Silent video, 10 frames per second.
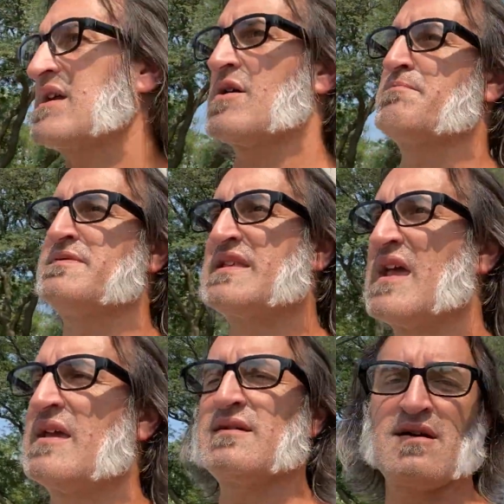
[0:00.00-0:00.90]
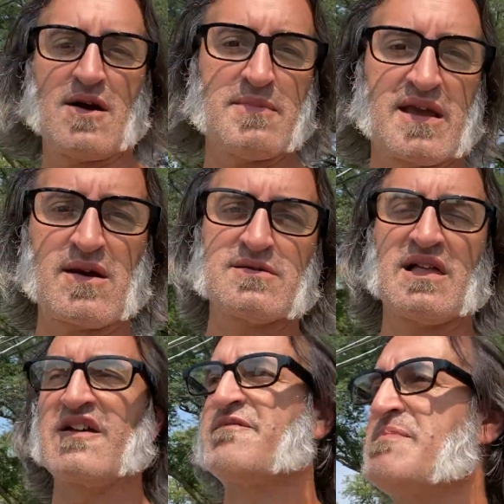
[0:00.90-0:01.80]
our day or make our
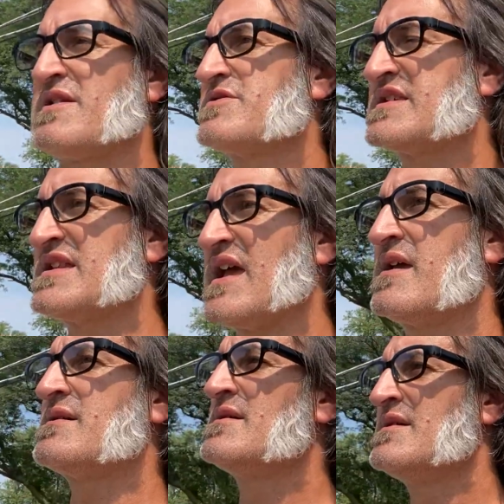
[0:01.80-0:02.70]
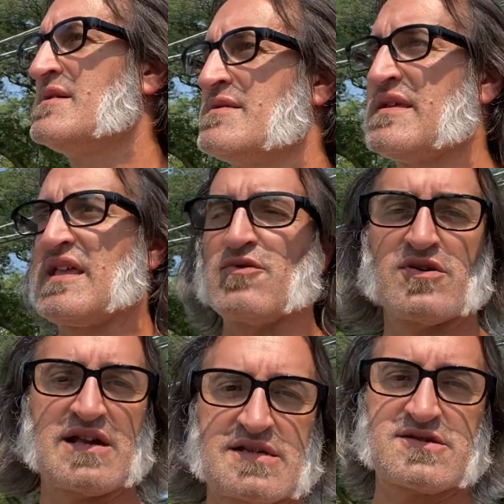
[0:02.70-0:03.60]
life better today than they were
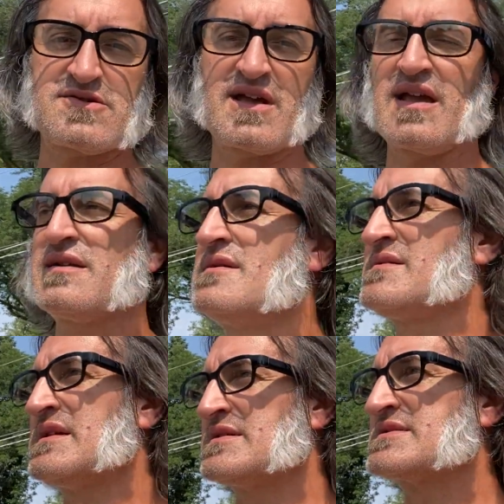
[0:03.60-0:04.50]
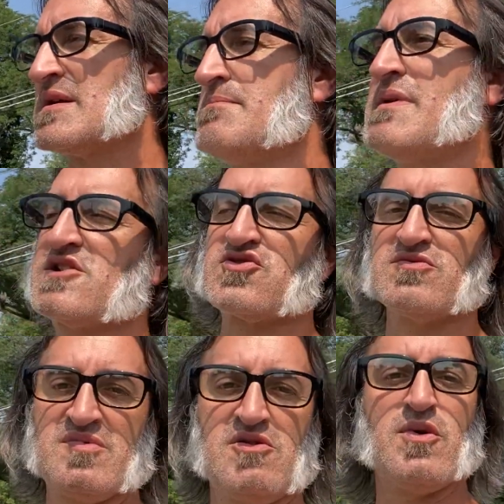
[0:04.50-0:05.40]
yesterday in some
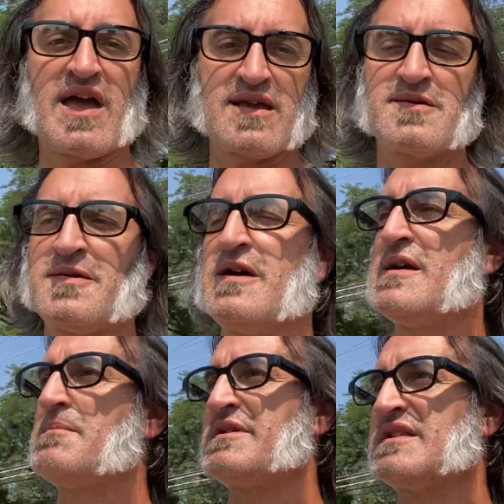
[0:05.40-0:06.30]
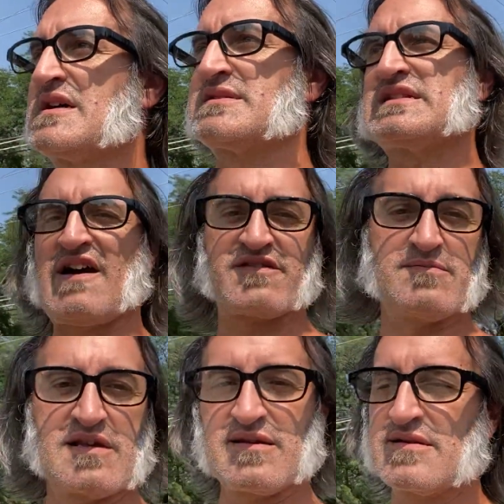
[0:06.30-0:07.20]
measurable way, but it doesn't have to be